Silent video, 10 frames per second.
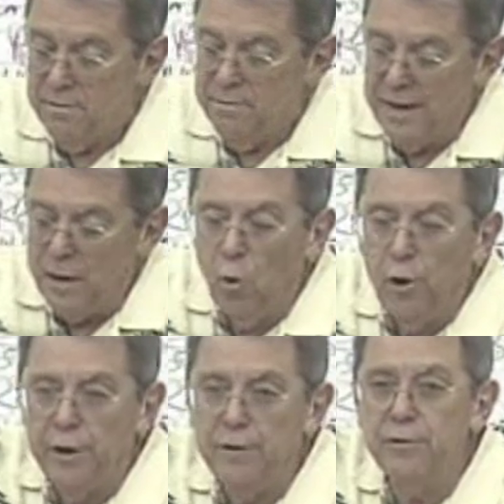They
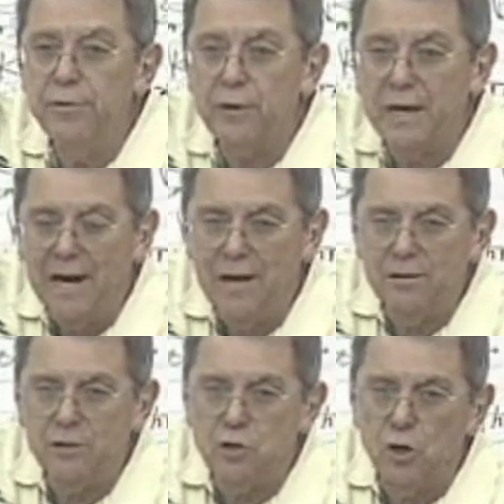wanted, the
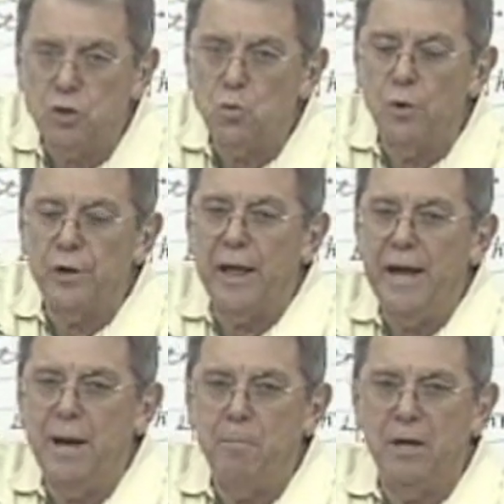Catholic Church wanted to
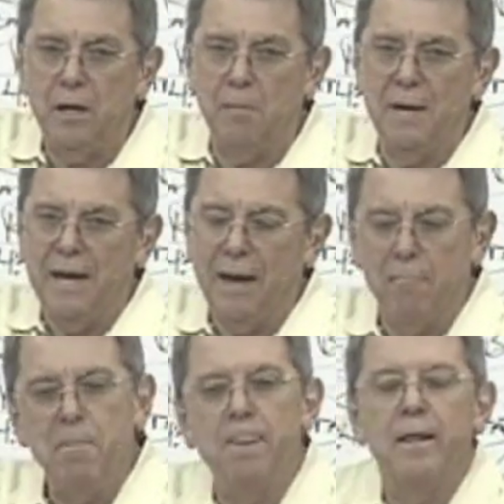handpick a
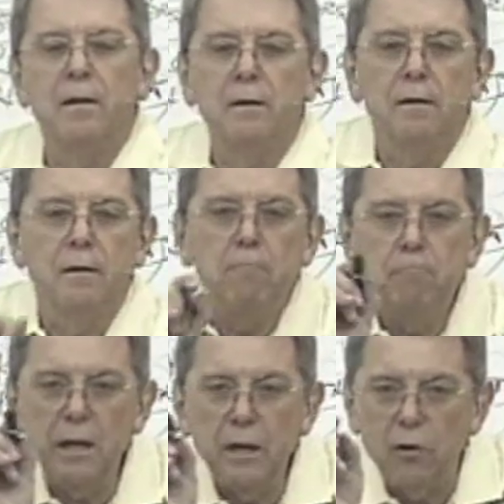man.
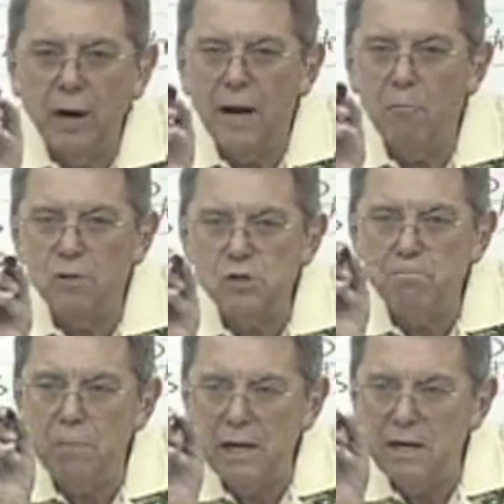Billy Graham was
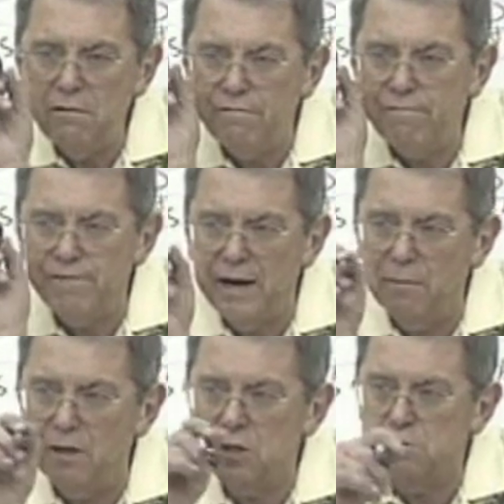made
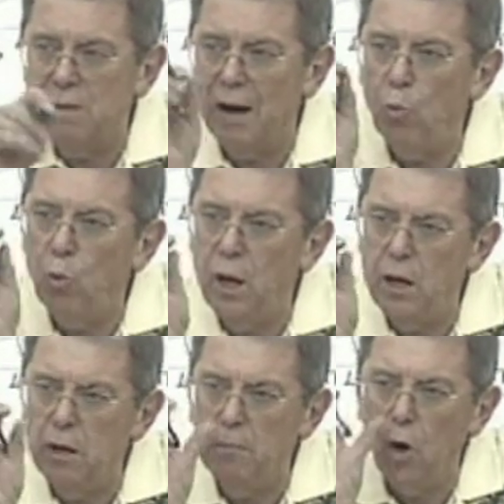famous by
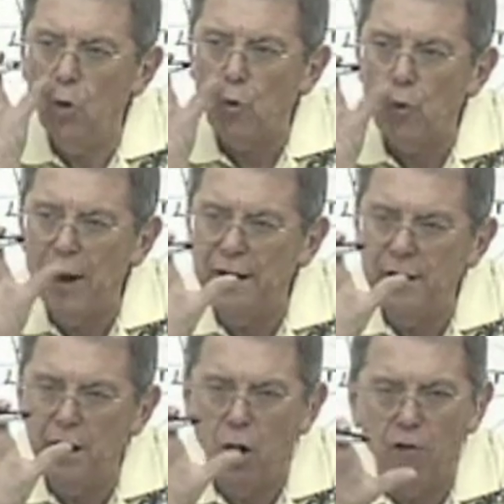William
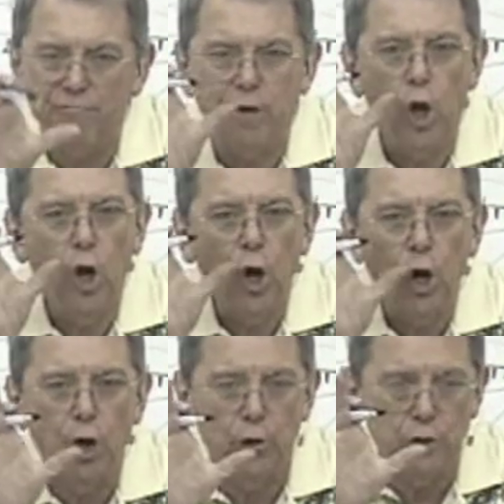Randolph
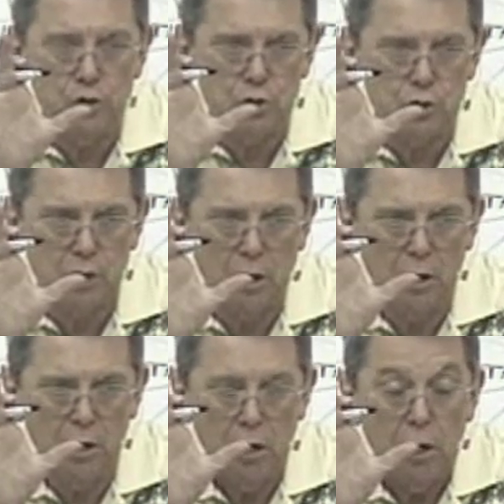Hearst.
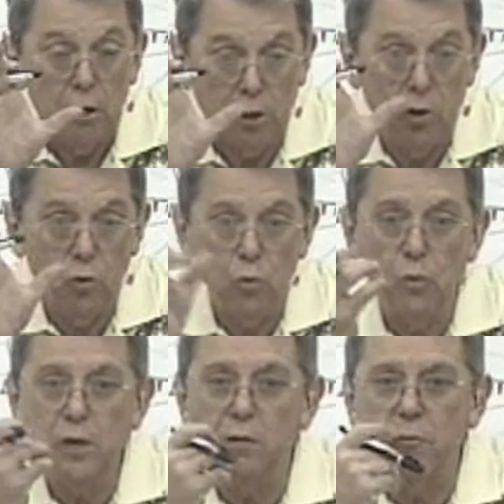You know who
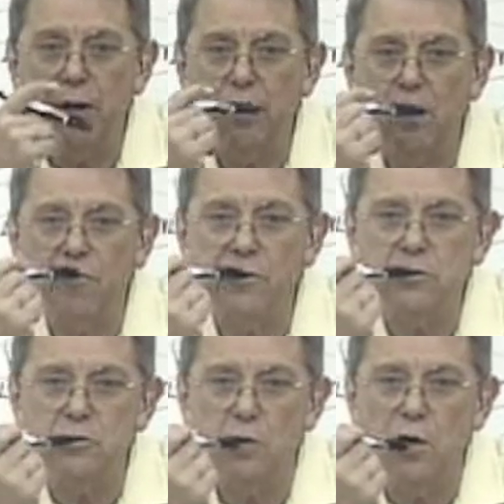William Randolph
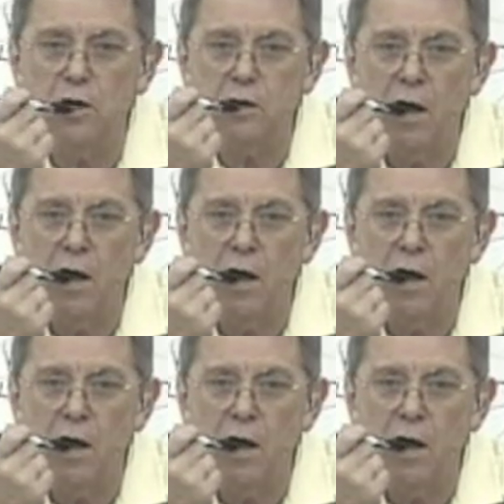Hearst was?